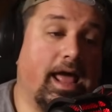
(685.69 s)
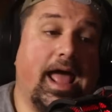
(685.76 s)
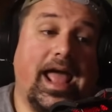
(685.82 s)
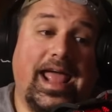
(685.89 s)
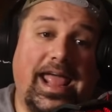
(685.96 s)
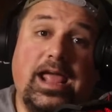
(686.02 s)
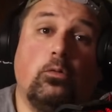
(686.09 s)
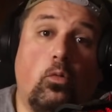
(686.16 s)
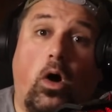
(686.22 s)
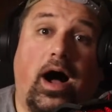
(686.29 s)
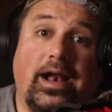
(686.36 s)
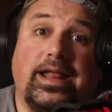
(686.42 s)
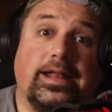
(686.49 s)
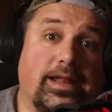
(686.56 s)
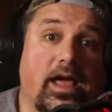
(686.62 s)
He
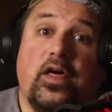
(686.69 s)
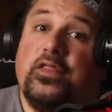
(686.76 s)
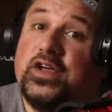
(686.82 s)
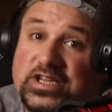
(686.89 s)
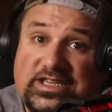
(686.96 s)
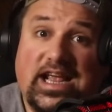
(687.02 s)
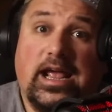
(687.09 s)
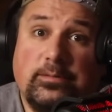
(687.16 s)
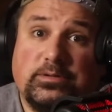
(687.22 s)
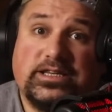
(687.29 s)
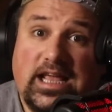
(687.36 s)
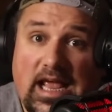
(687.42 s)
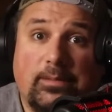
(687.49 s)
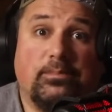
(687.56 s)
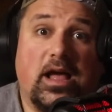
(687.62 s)
wanted the same
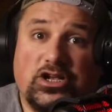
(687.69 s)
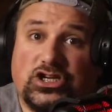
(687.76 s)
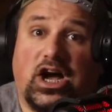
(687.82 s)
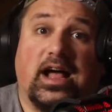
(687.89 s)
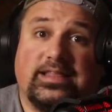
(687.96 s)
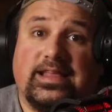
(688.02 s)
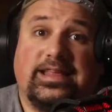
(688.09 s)
scheme that Jonathan